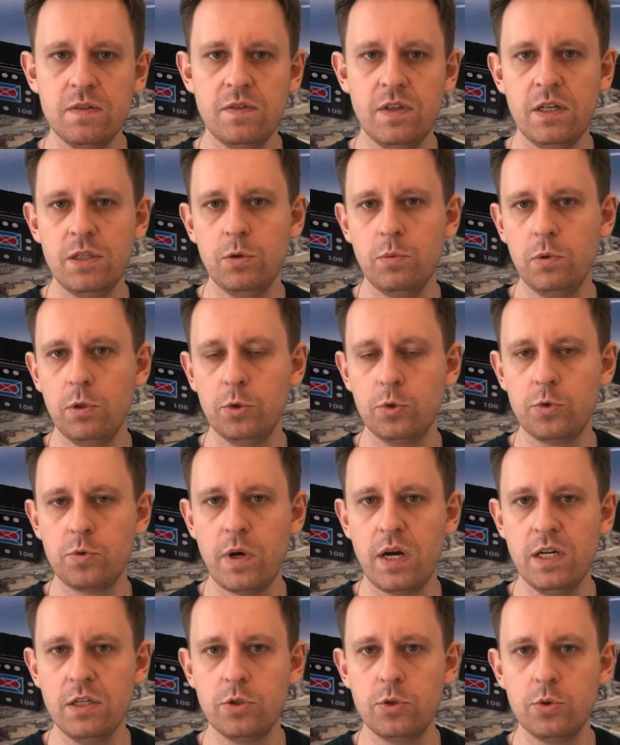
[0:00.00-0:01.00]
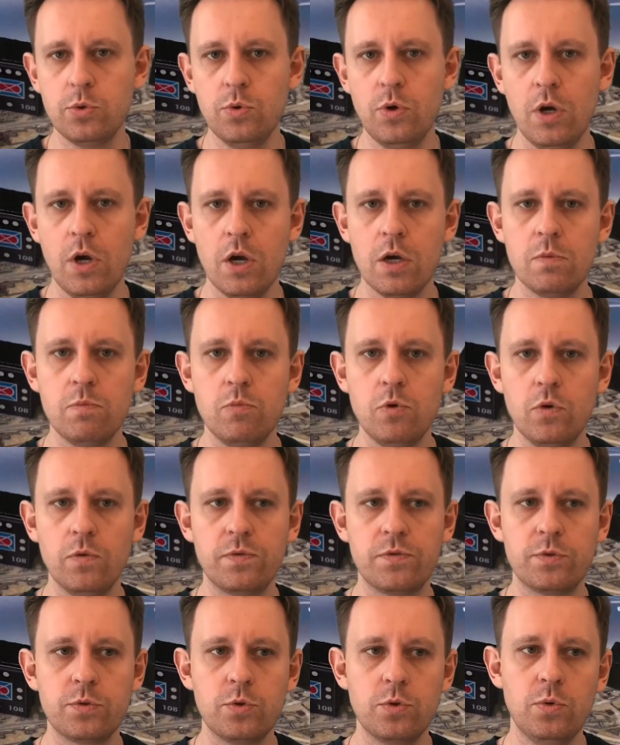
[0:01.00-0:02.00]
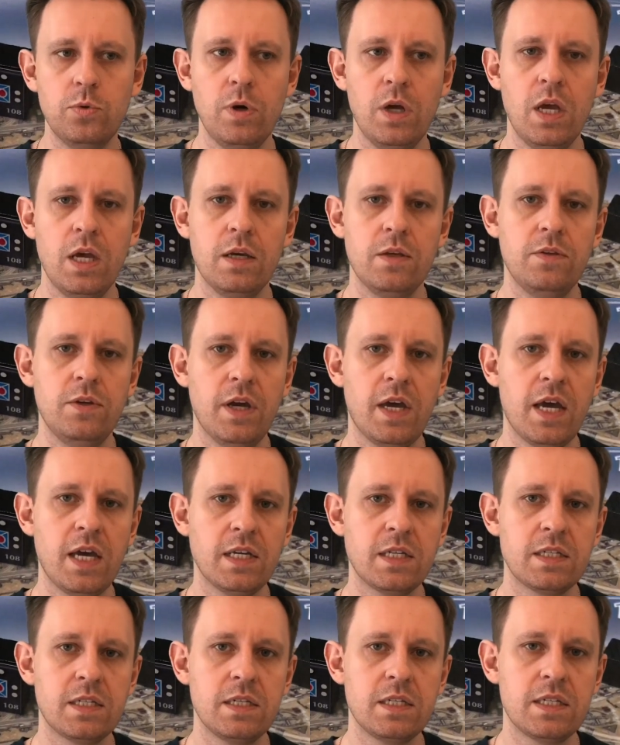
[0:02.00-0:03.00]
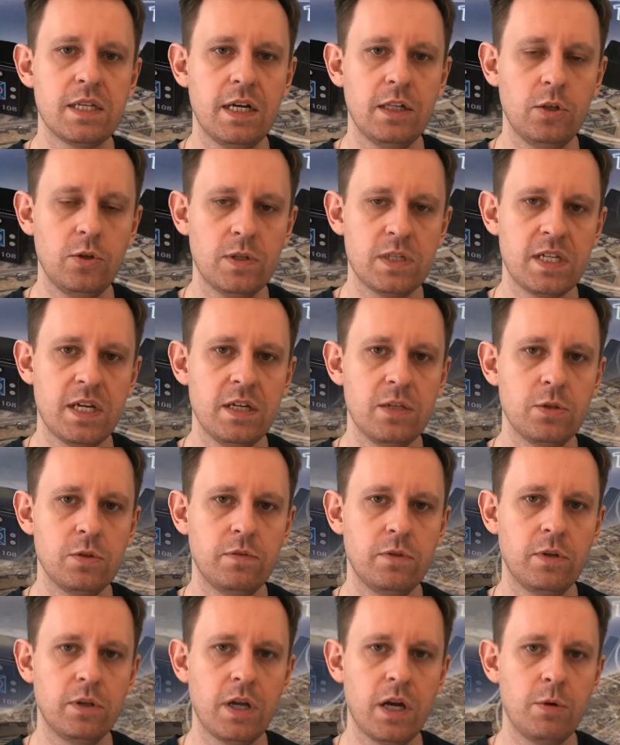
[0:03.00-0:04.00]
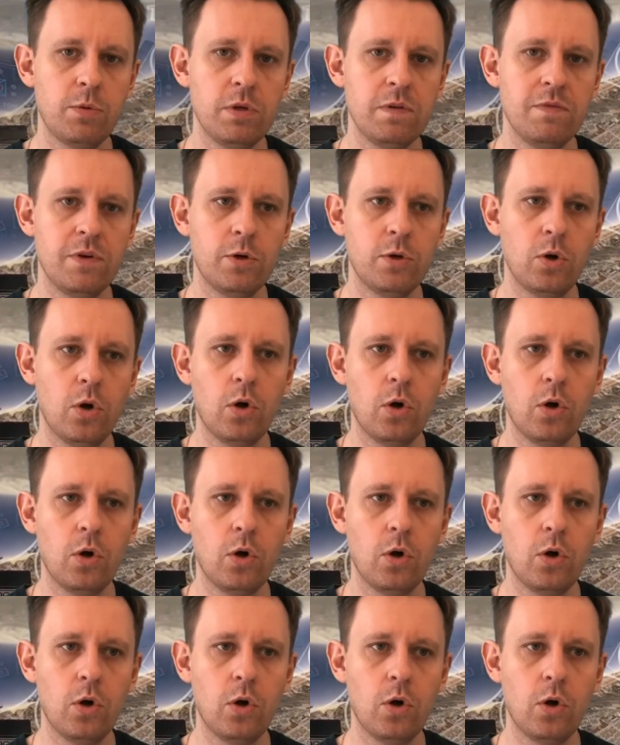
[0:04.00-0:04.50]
Then you will try to move through the hexes alongside the Volga River,